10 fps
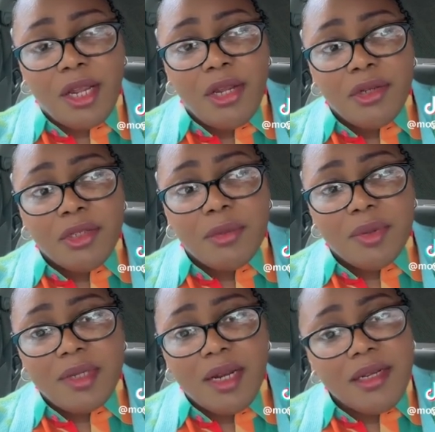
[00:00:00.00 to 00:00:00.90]
to
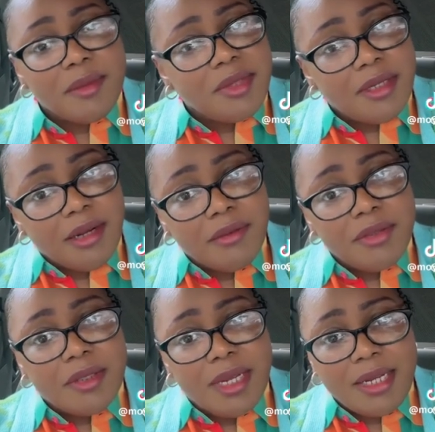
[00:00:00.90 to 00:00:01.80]
protect themselves
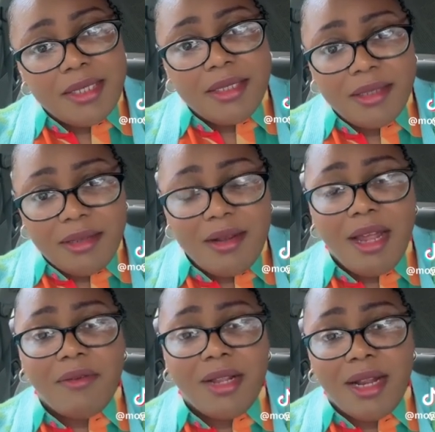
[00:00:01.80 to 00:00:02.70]
so they can still
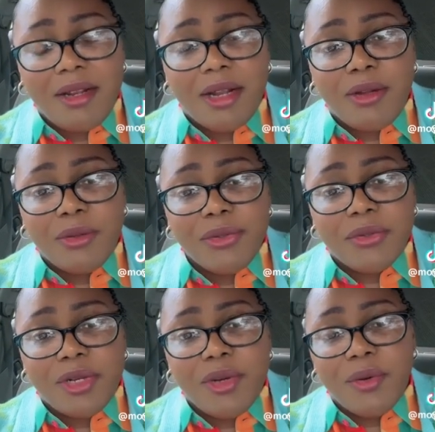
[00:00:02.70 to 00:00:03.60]
have a lot of that
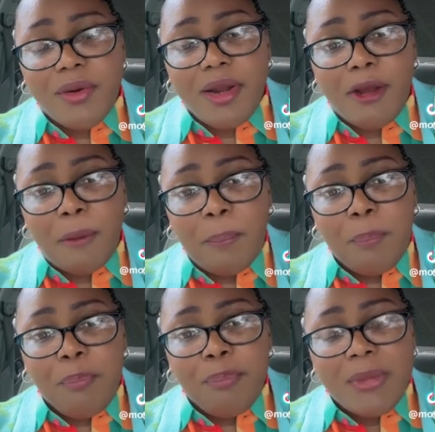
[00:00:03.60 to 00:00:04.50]
culture underground.
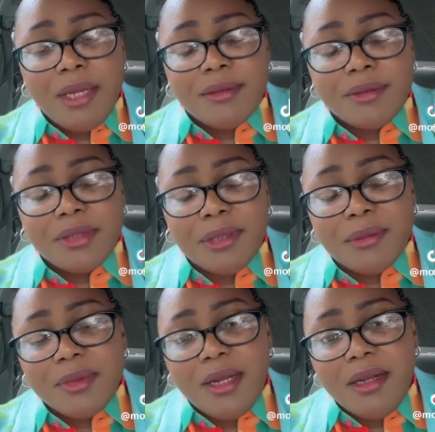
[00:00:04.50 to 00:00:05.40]
So
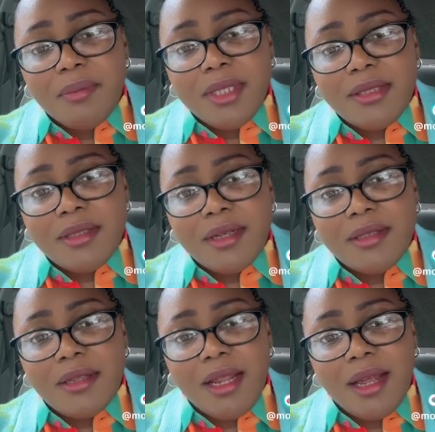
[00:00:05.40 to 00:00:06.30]
y'all please look
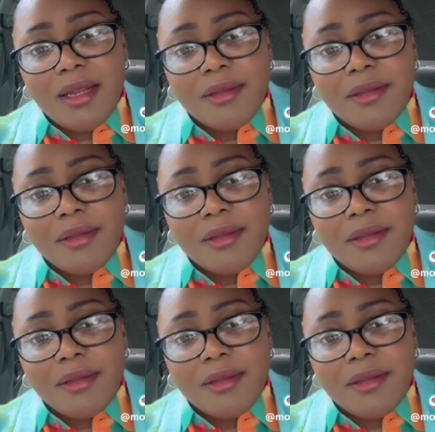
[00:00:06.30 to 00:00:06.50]
into that.